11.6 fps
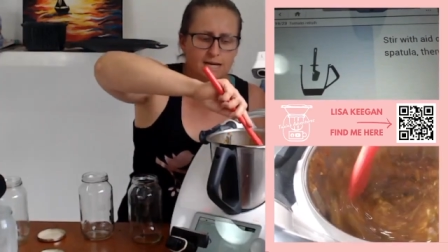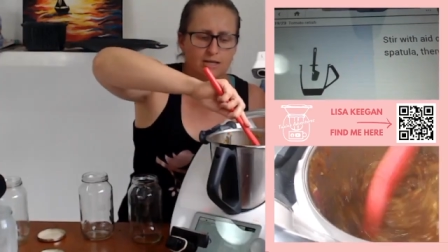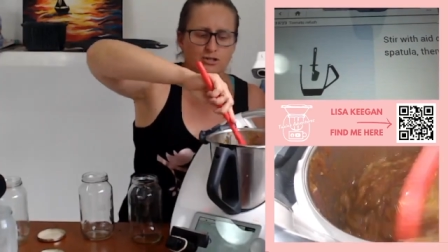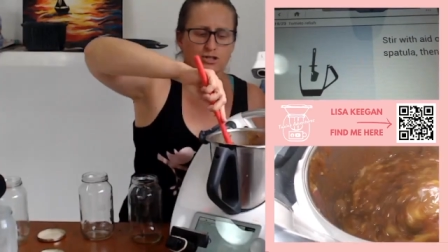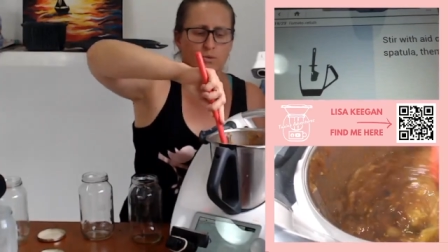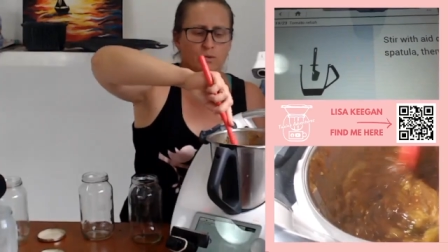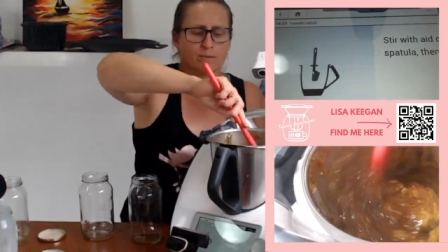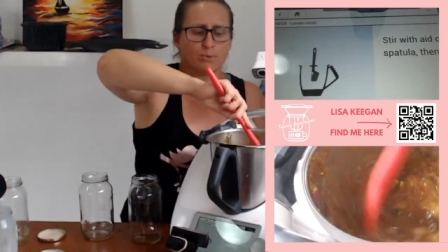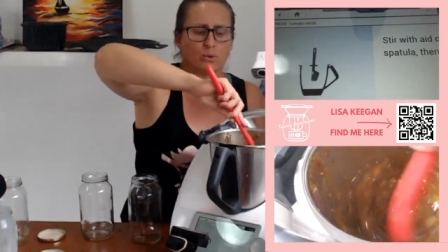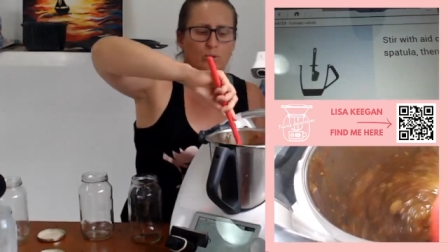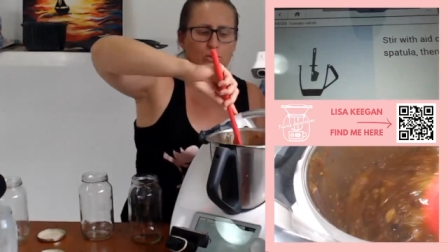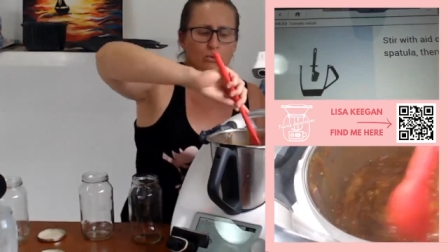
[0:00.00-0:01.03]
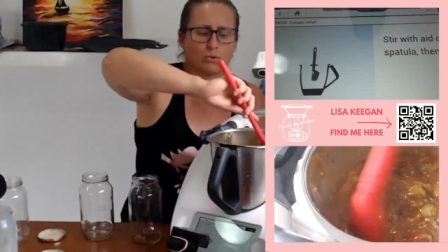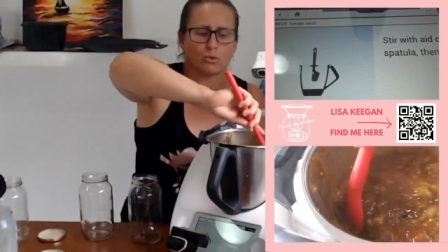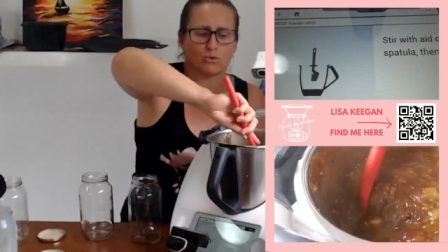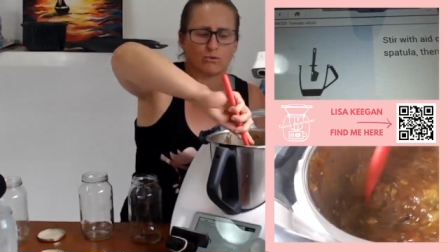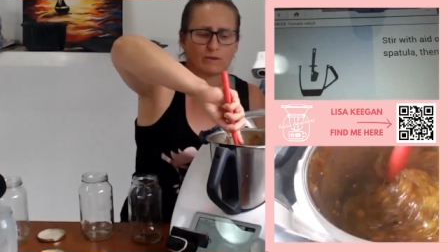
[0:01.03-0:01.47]
And you don't want to pour your
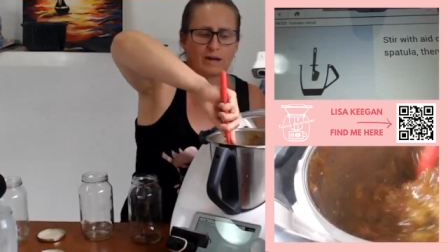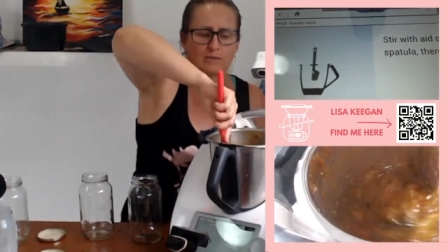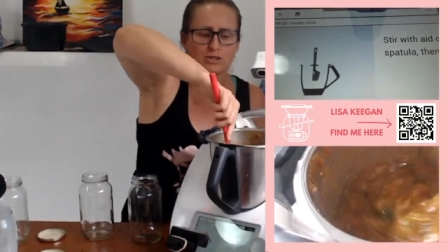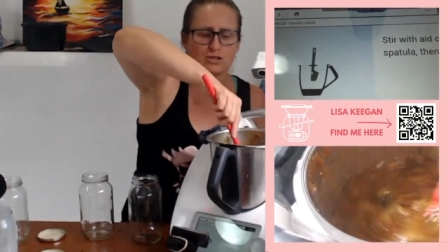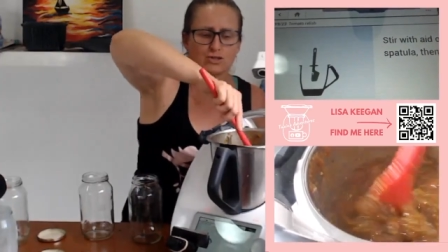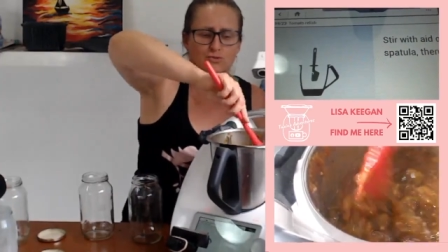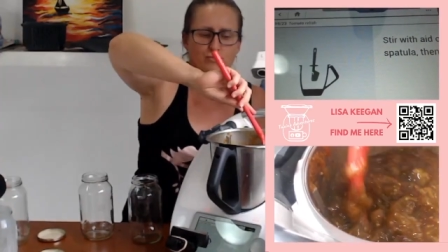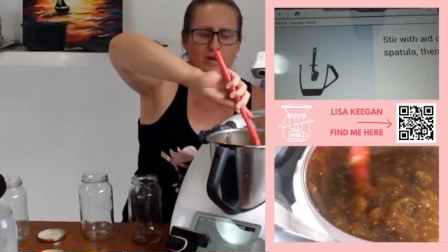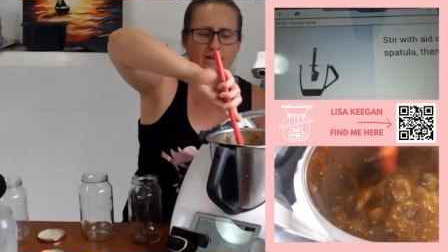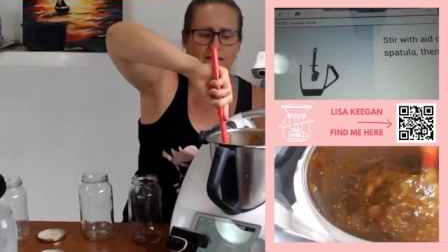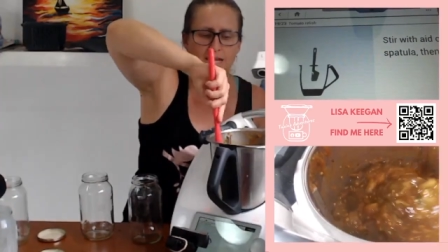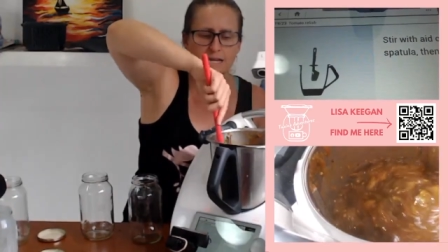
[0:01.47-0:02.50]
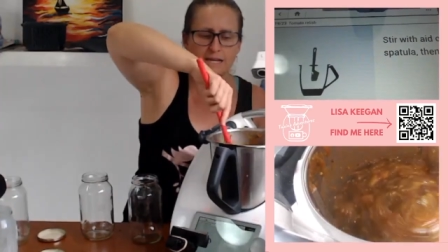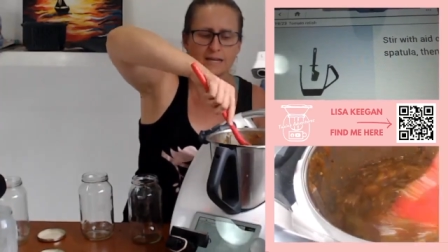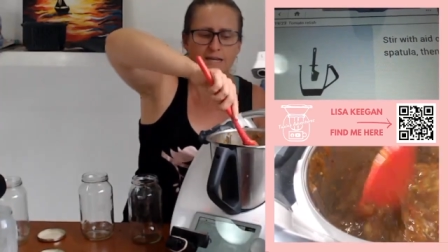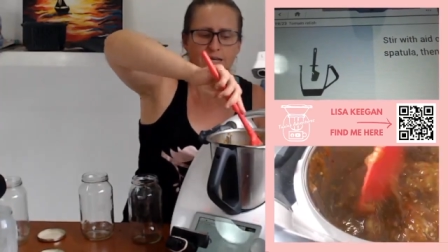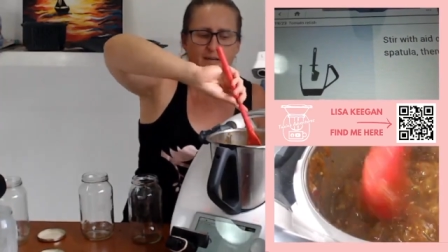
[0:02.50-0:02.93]
corn flour straight in.